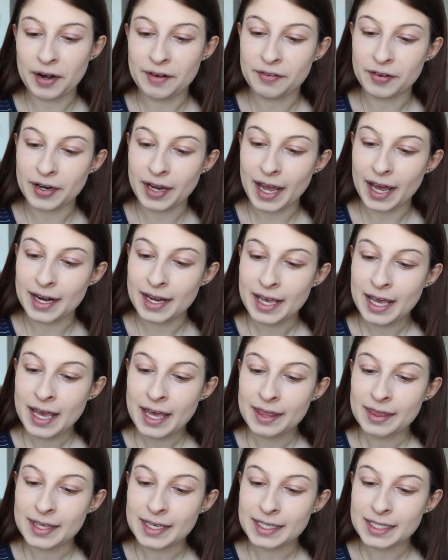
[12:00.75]
forget,
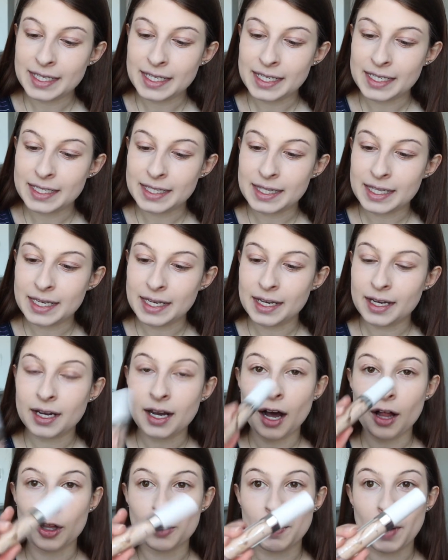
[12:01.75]
this is the
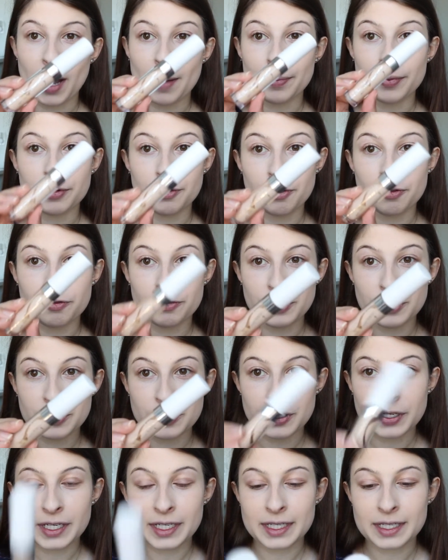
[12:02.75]
Colourpop No
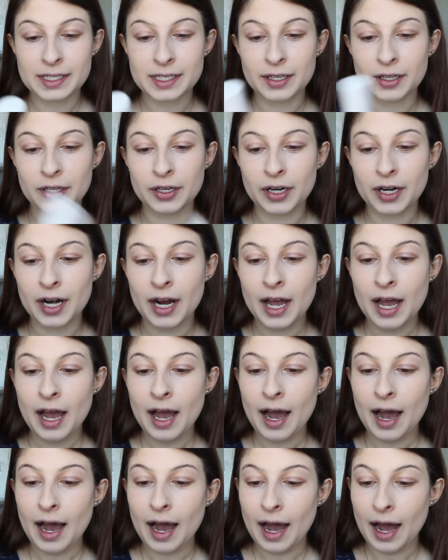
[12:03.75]
Filter Concealer.
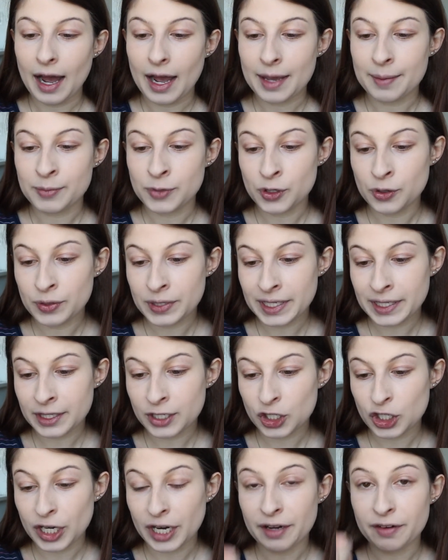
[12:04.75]
I'm using the
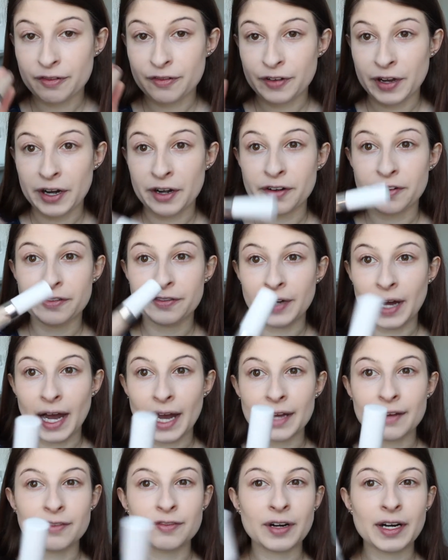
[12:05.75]
shade Fair
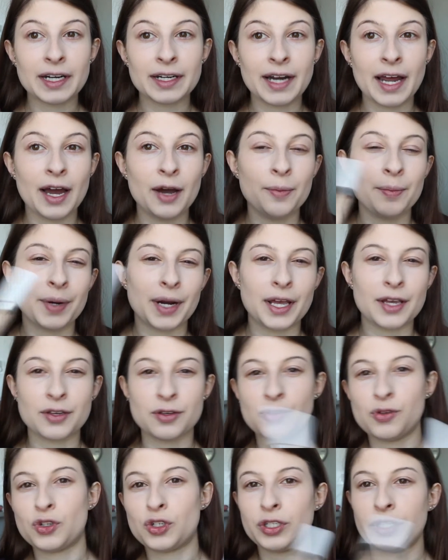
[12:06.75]
5 right now, but I
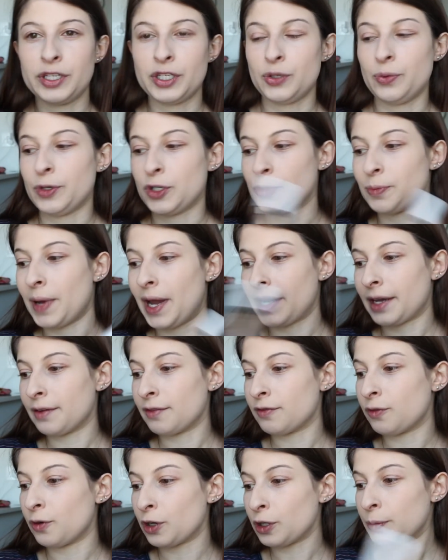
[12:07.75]
usually switch back and
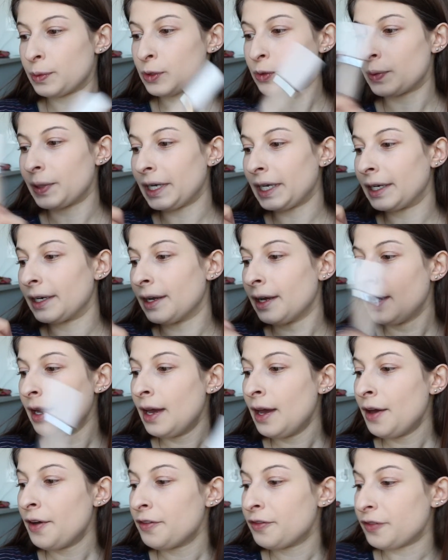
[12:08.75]
forth between
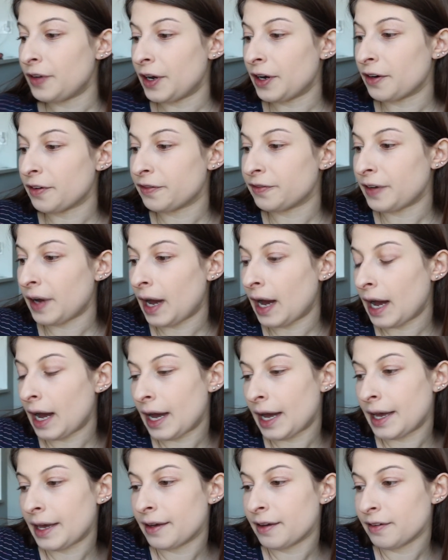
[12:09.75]
Fair
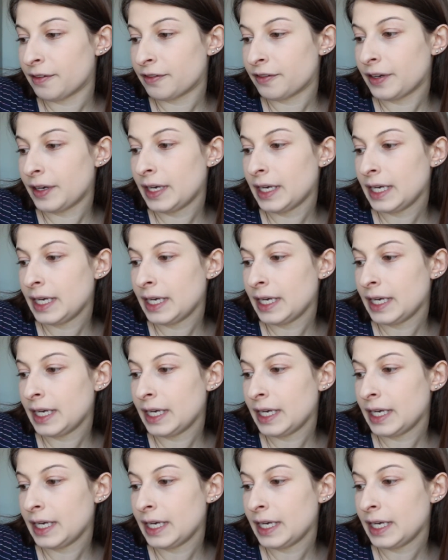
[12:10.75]
5